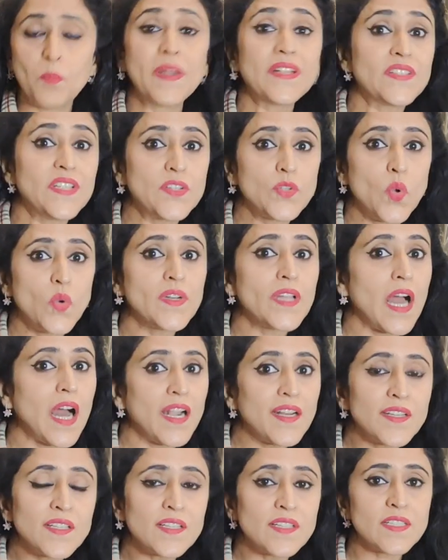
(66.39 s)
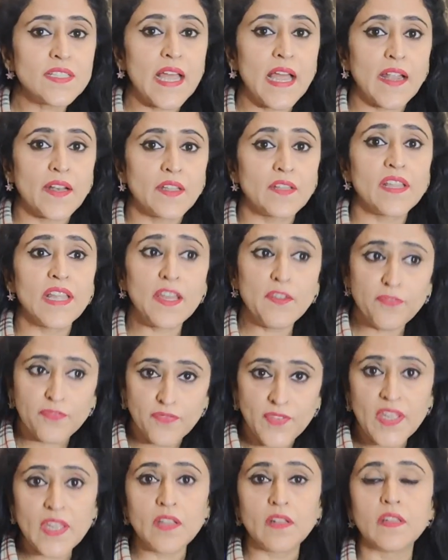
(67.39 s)
But they don't understand. They
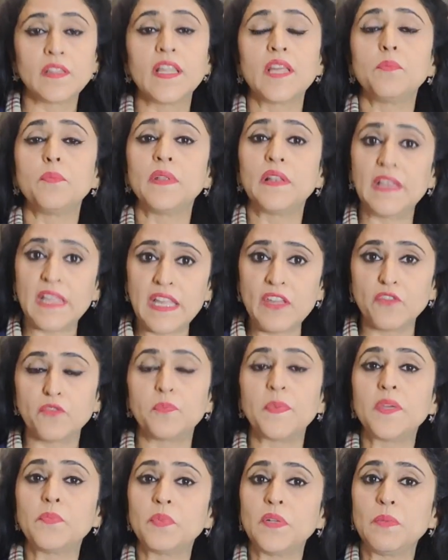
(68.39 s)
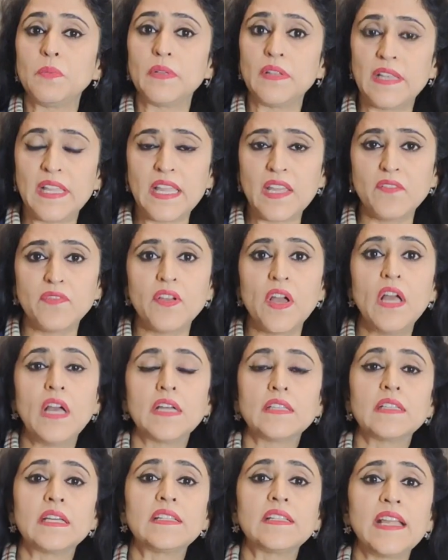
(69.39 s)
feel, they believe, people believe
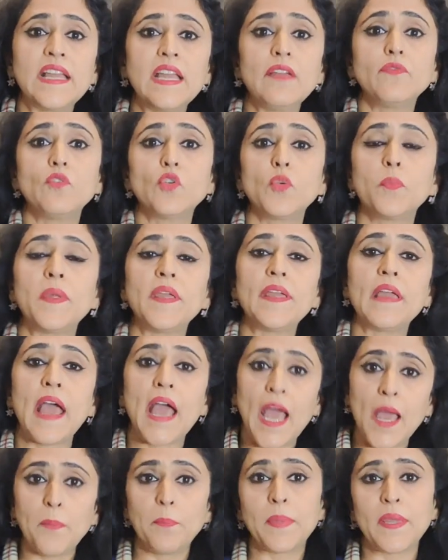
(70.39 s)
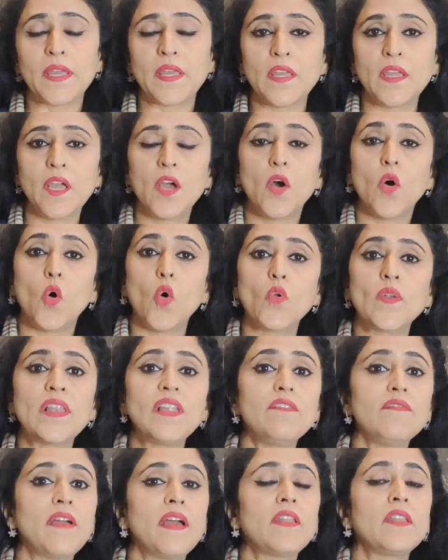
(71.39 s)
that they would be happy
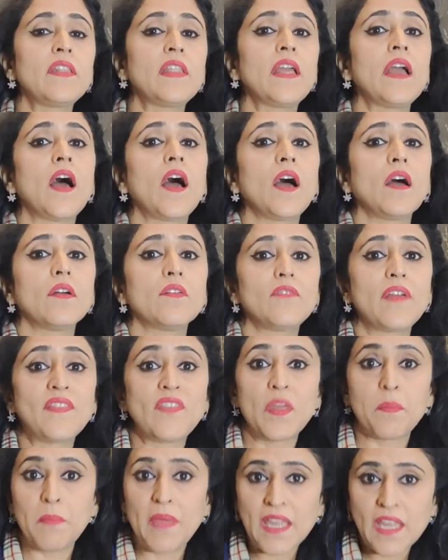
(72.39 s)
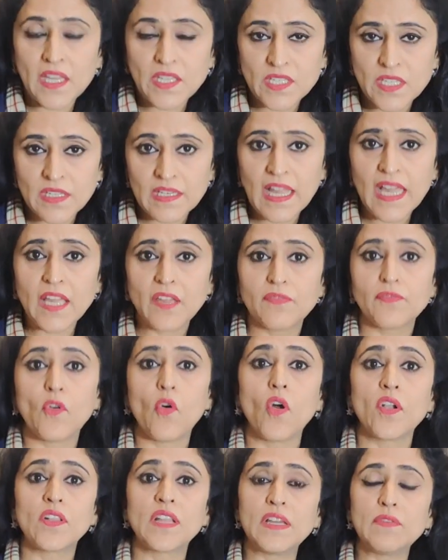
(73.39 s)
only when they make it in life,
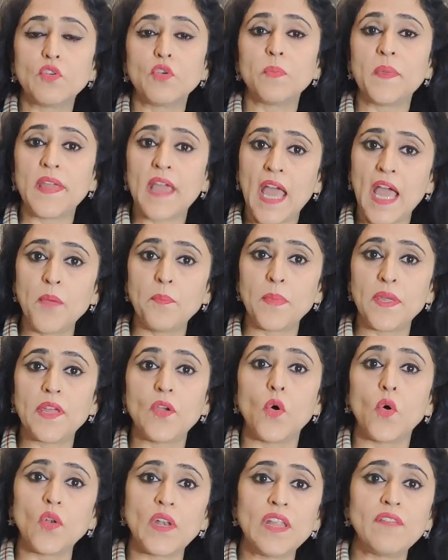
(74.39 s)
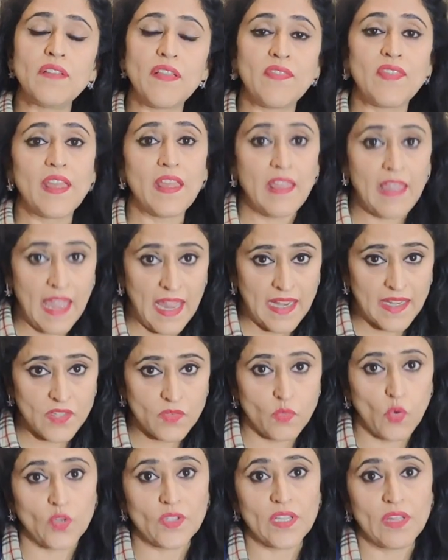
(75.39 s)
or they would be happy only when they
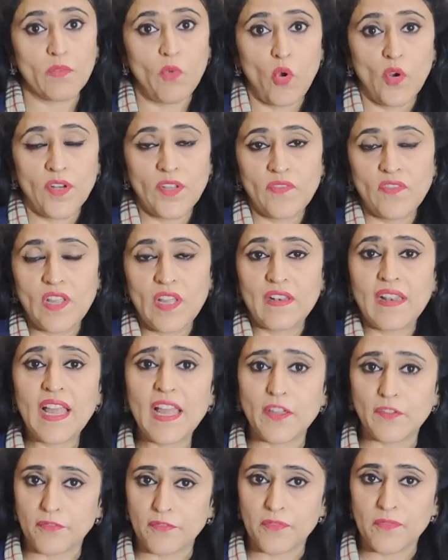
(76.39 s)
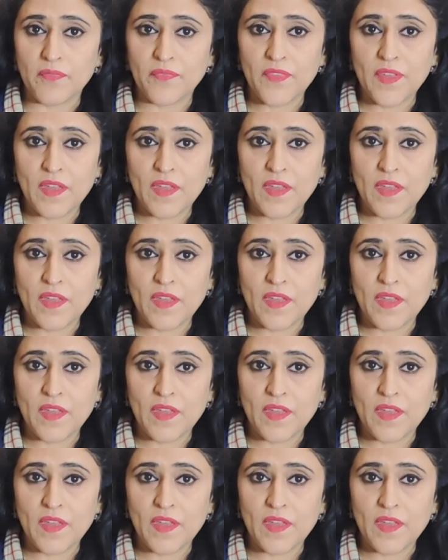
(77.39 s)
get what they want in their life.